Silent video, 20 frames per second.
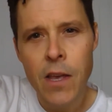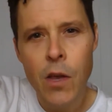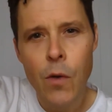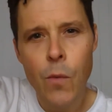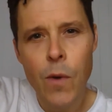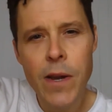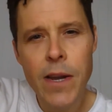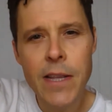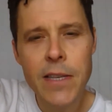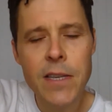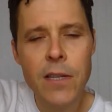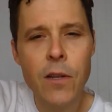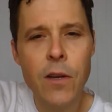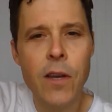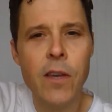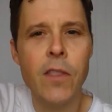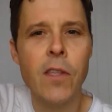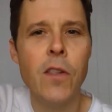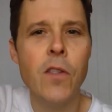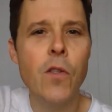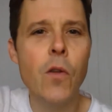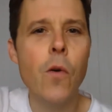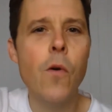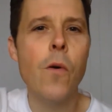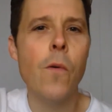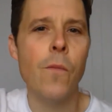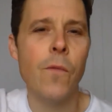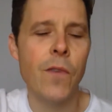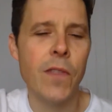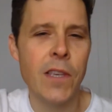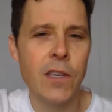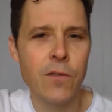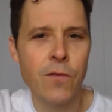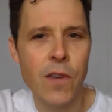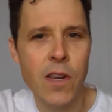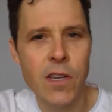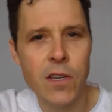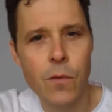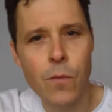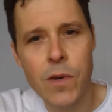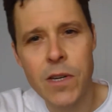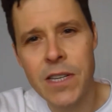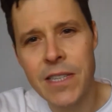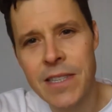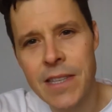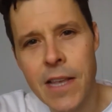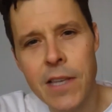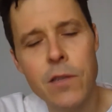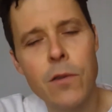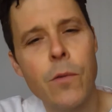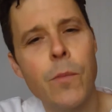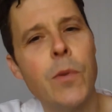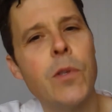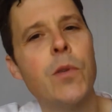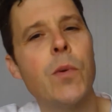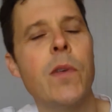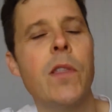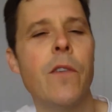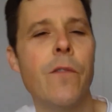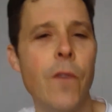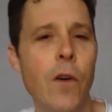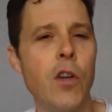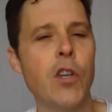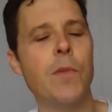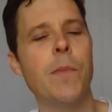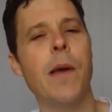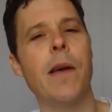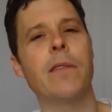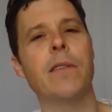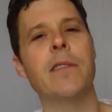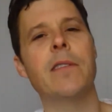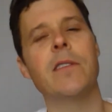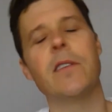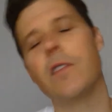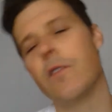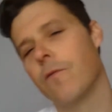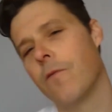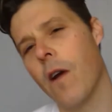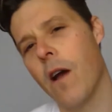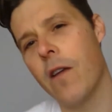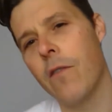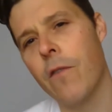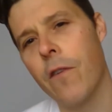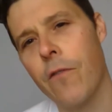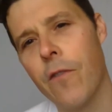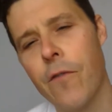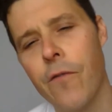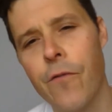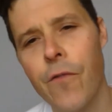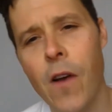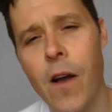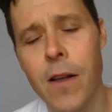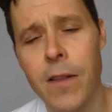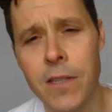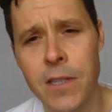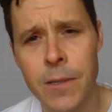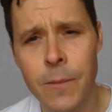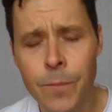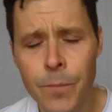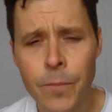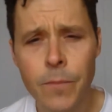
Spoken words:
we need to look at the norm for this region, which is nestled between the Vosges Mountains and the Rhine River in France.